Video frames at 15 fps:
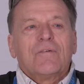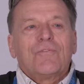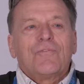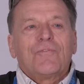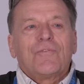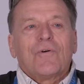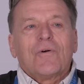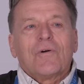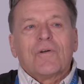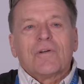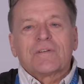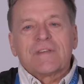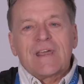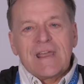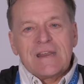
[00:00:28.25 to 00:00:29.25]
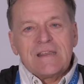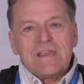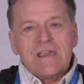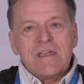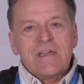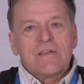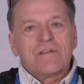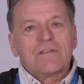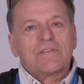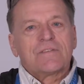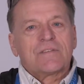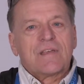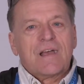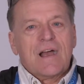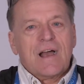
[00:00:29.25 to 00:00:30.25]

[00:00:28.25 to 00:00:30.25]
For 10 years,